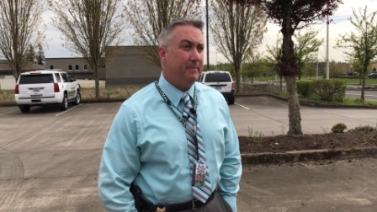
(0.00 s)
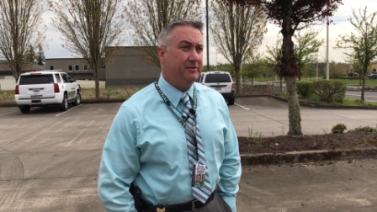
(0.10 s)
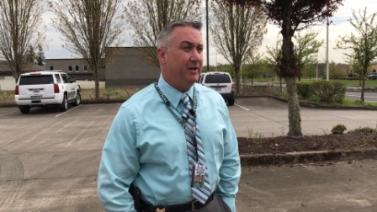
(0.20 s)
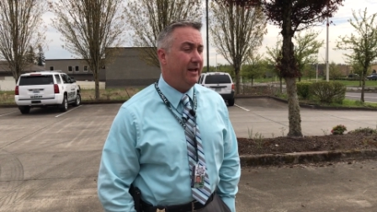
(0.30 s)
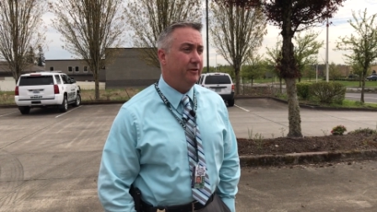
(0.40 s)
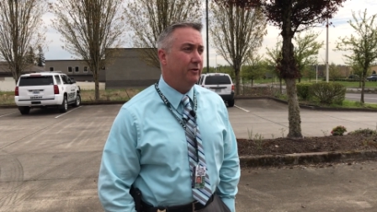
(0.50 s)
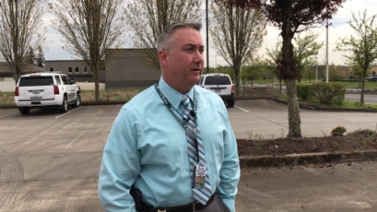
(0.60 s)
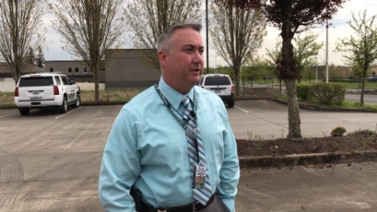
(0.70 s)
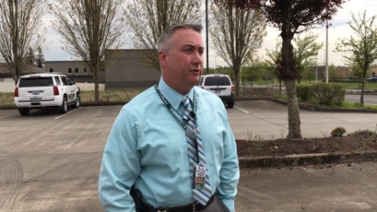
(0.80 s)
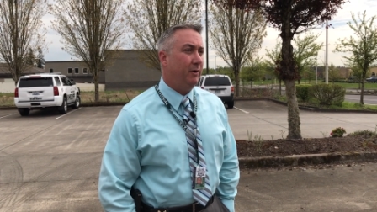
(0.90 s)
It's not a
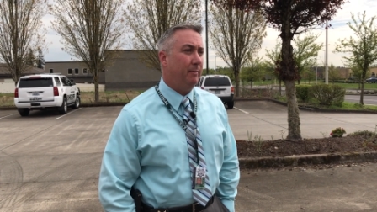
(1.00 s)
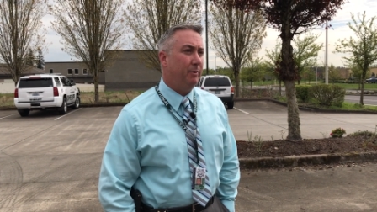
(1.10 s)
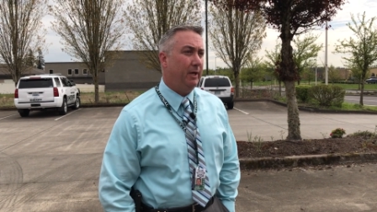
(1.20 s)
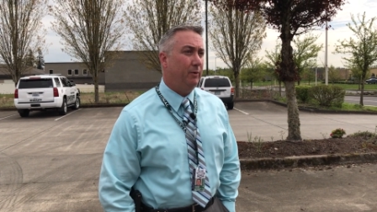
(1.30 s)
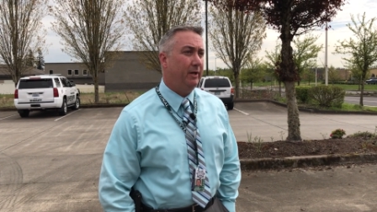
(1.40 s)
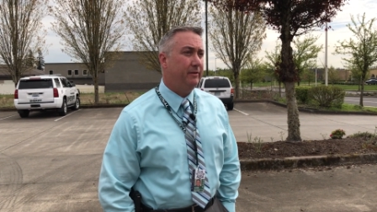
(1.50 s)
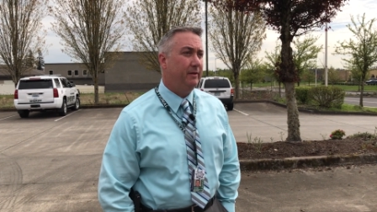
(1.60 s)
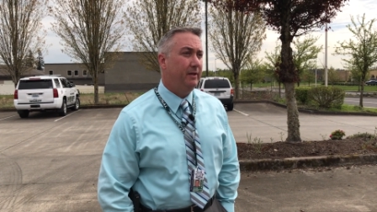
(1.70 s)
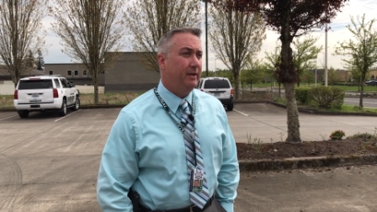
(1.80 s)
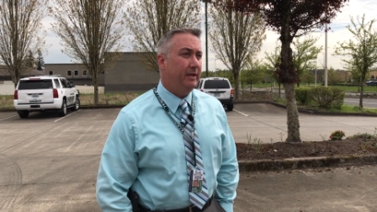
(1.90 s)
drug that you want to play with.
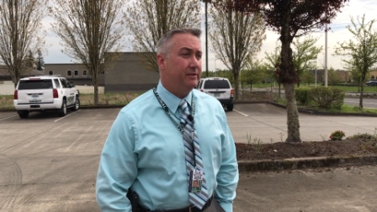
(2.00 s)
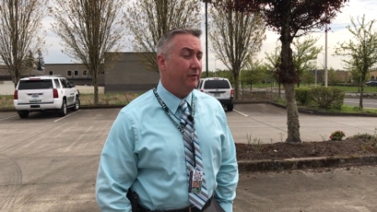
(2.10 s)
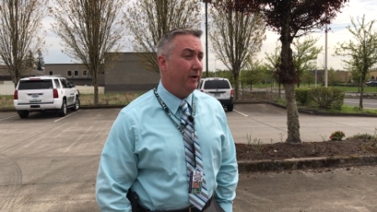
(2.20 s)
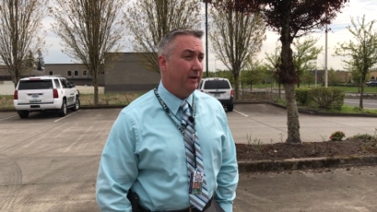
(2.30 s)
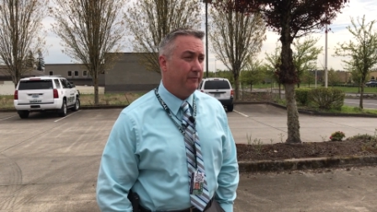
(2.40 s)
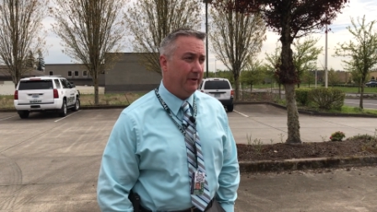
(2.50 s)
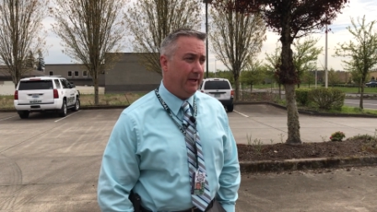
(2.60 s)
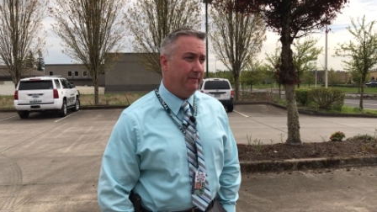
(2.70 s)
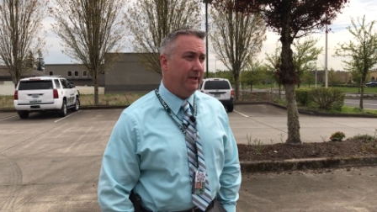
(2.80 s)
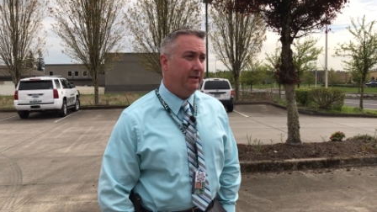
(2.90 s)
It's very
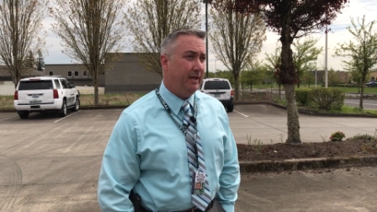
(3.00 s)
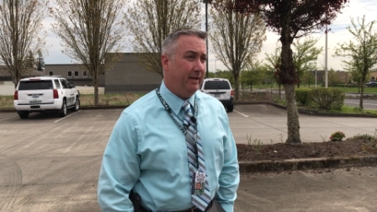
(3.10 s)
unforgiving,